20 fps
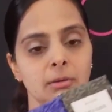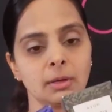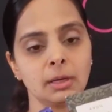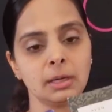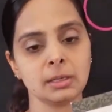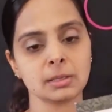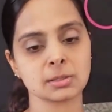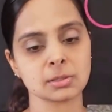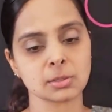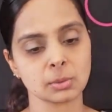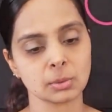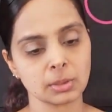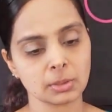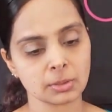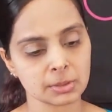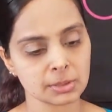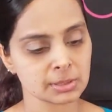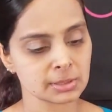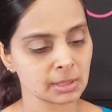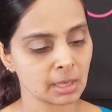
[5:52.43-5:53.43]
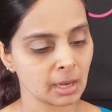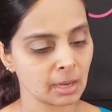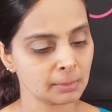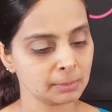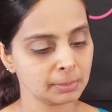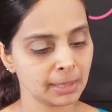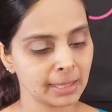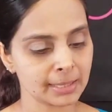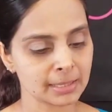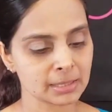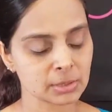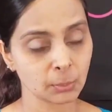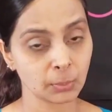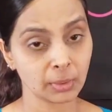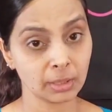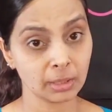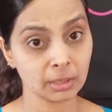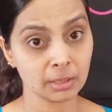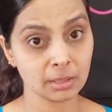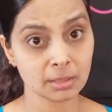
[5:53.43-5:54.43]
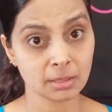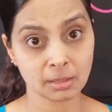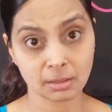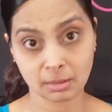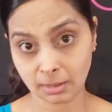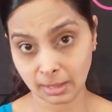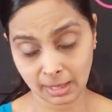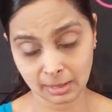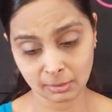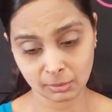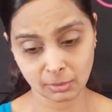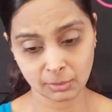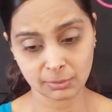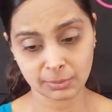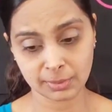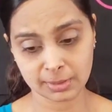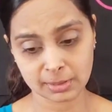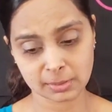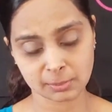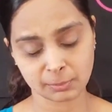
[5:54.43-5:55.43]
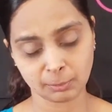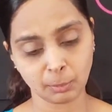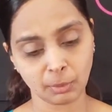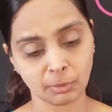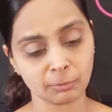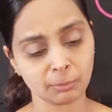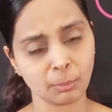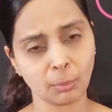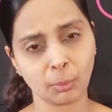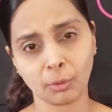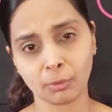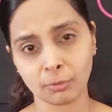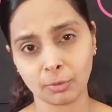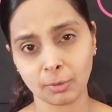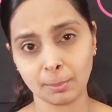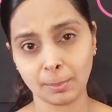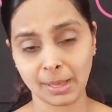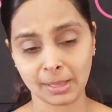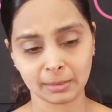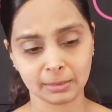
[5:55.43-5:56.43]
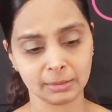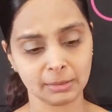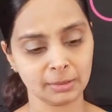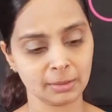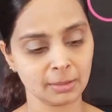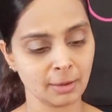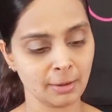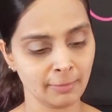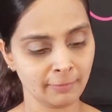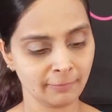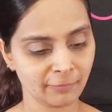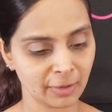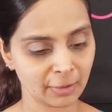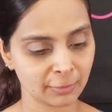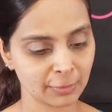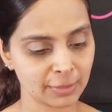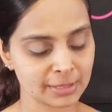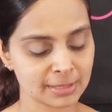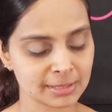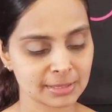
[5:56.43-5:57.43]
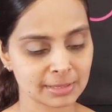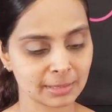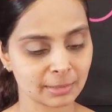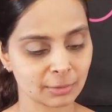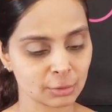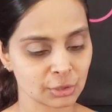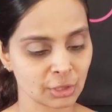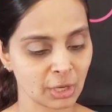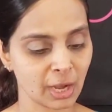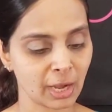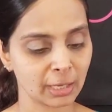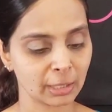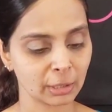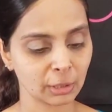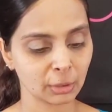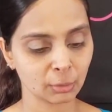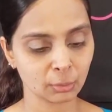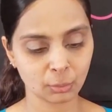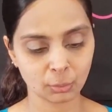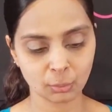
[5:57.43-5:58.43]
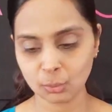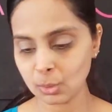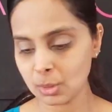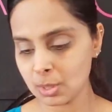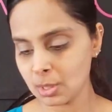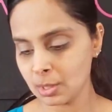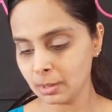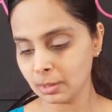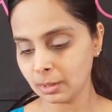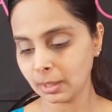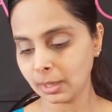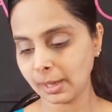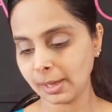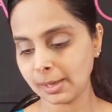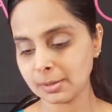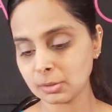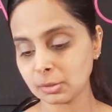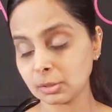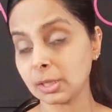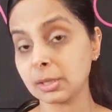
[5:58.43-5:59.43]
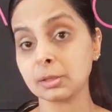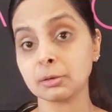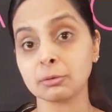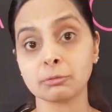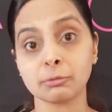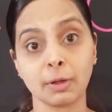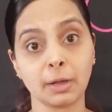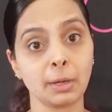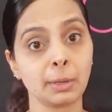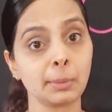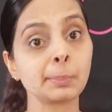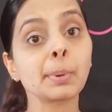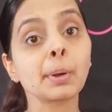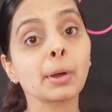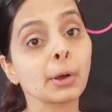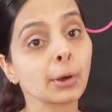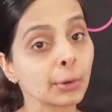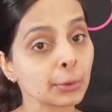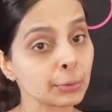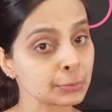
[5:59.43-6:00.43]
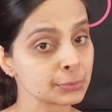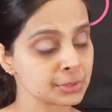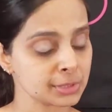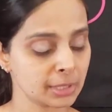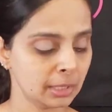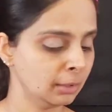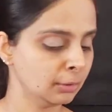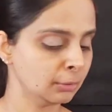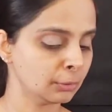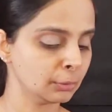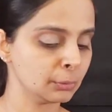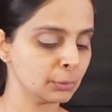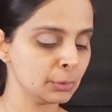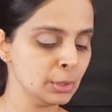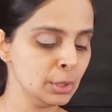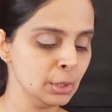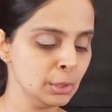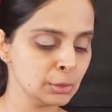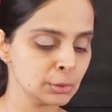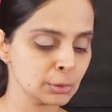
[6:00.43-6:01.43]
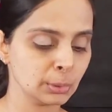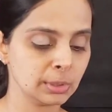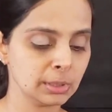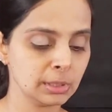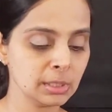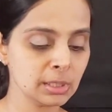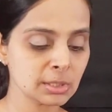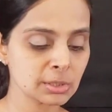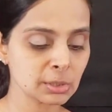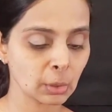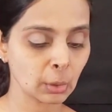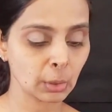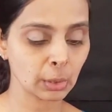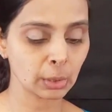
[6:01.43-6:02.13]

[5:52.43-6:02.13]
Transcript: right, so there is a black suede candle that's more of a manly fragrance. There is a haiku candle and the rare pearls candle. So these are